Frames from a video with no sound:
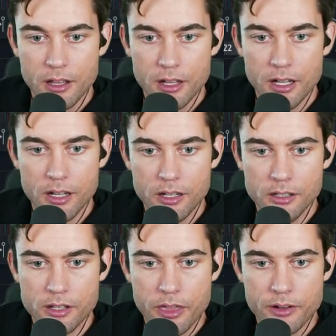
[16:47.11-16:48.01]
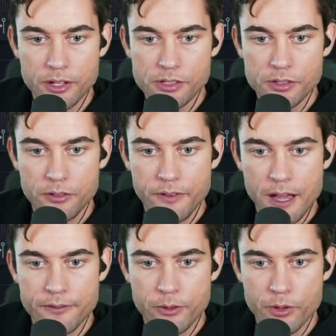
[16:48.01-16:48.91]

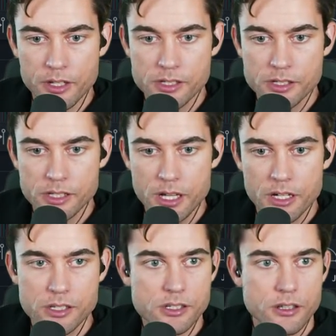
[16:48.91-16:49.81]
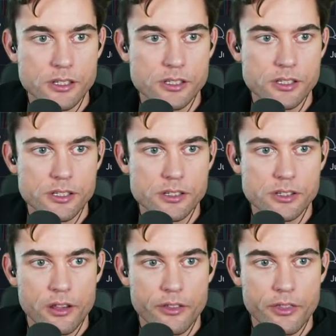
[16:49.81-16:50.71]
32,546. This
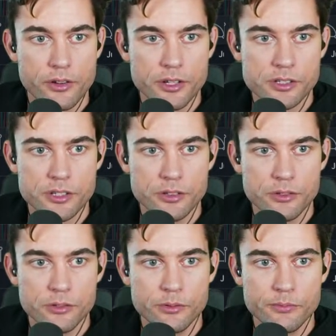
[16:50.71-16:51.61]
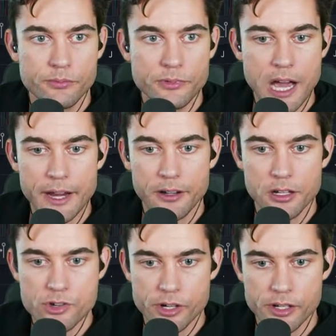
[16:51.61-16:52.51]
is
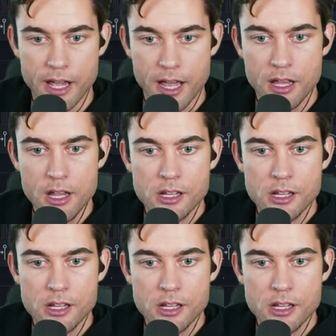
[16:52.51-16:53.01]
32,900. Yeah.